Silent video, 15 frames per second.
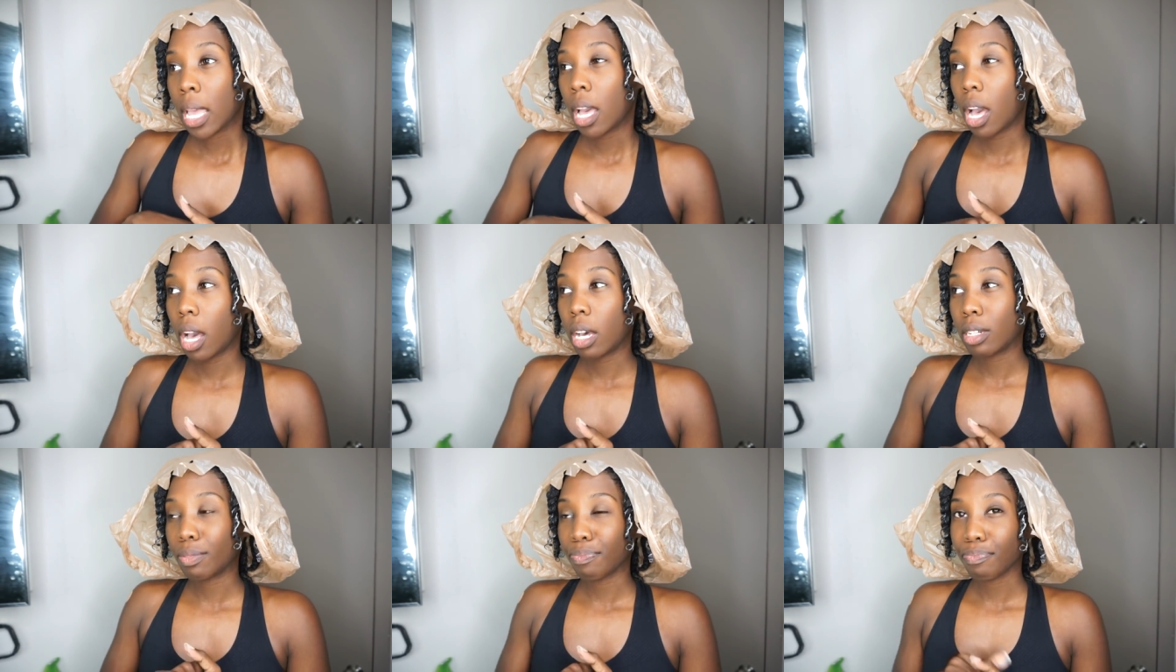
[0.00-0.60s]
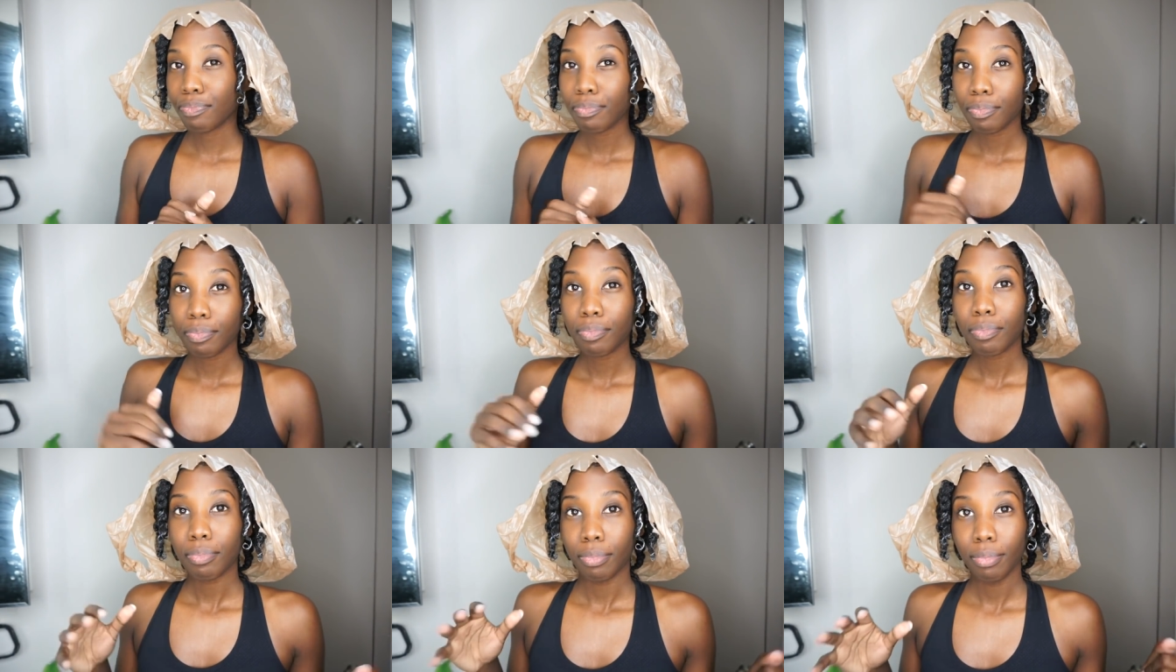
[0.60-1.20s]
Um,
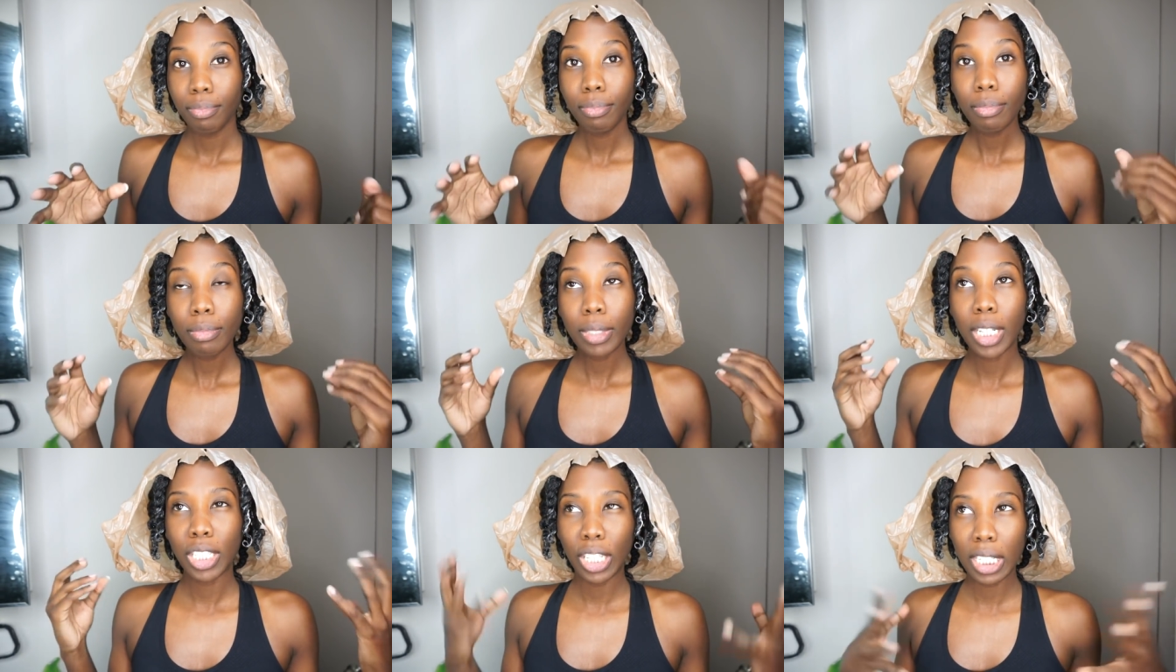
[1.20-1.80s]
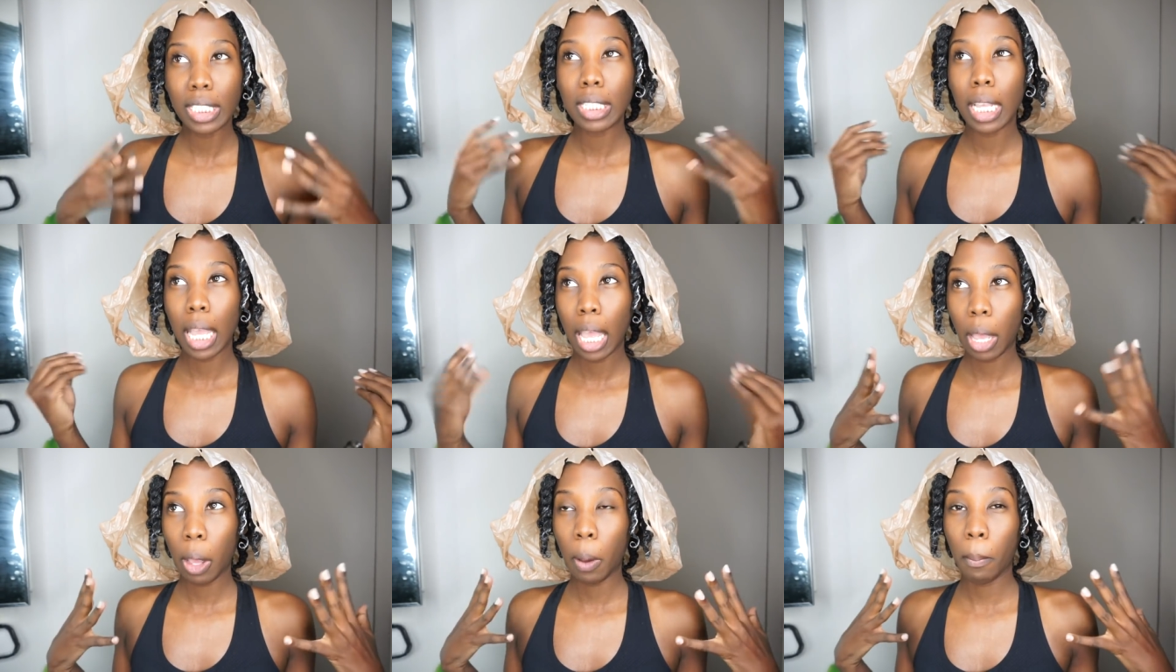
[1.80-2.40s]
just to
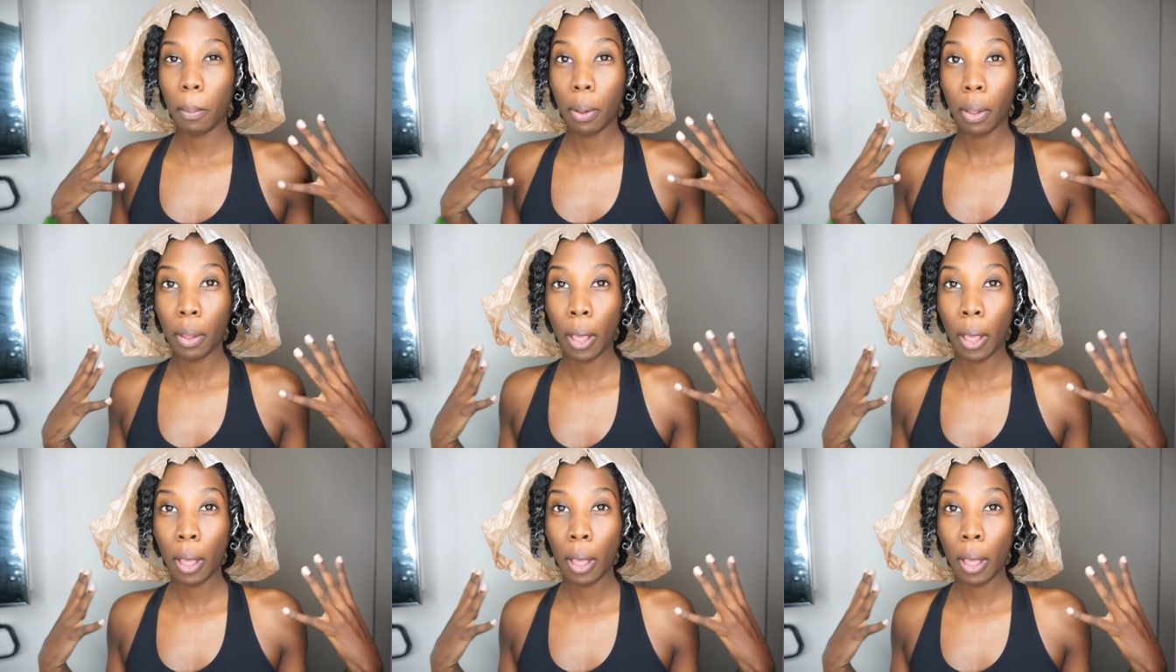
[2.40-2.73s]
help